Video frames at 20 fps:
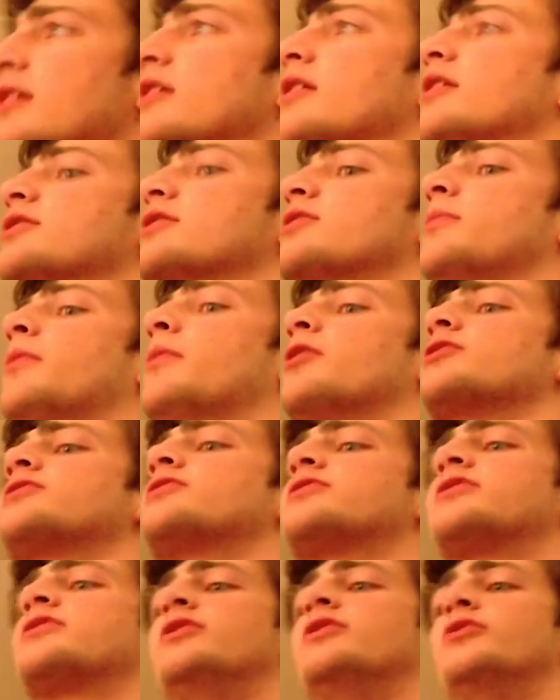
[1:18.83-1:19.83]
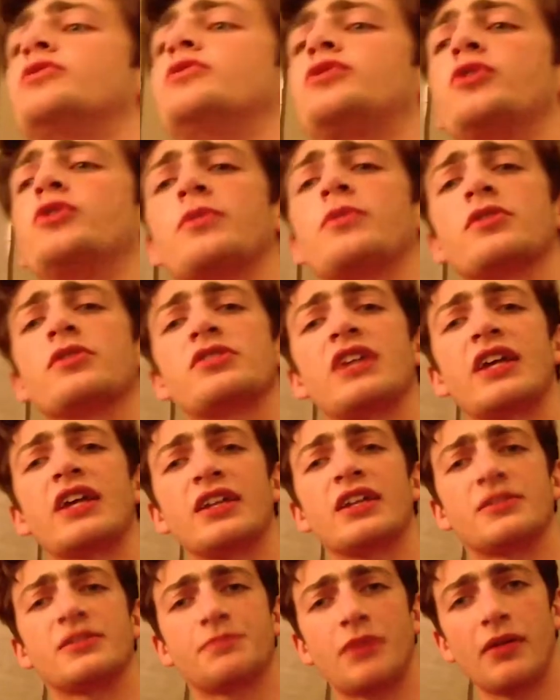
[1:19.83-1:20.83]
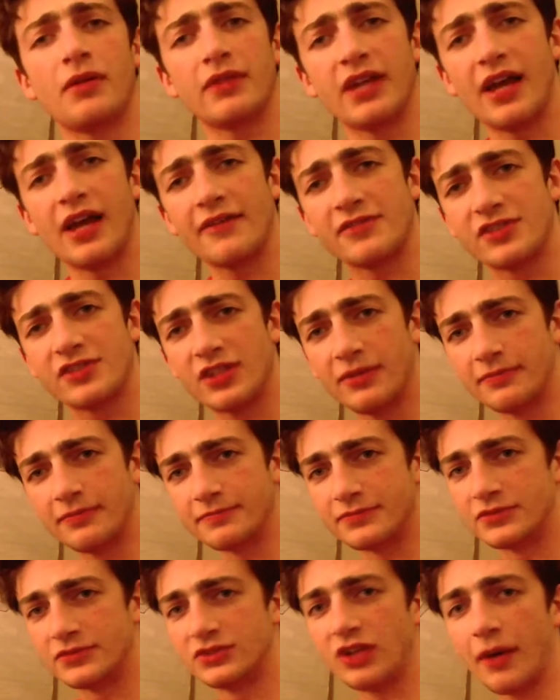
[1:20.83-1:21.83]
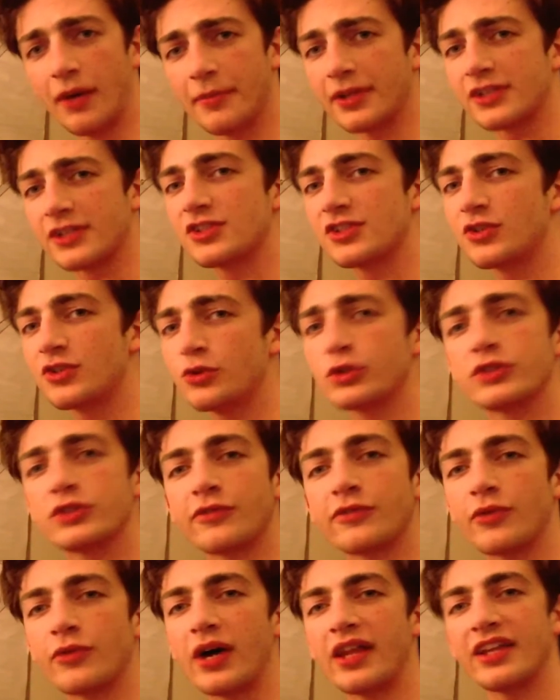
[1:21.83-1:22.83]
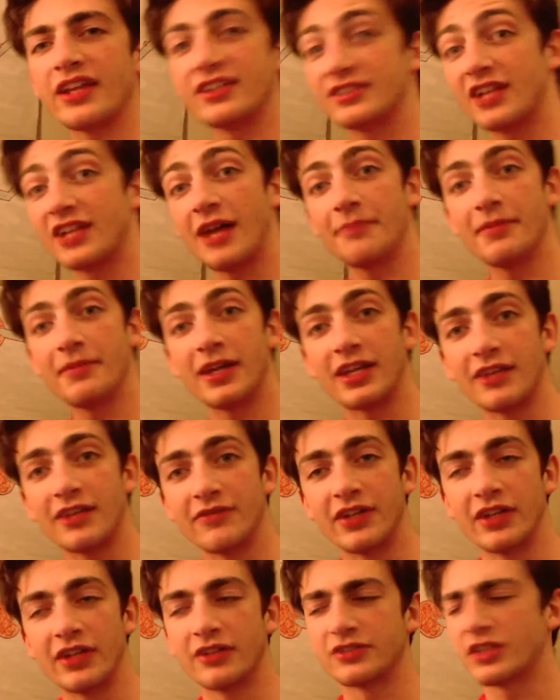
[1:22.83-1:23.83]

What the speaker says: So most YouTubers, I guess, probably have some dumb excuse for why they stopped making videos,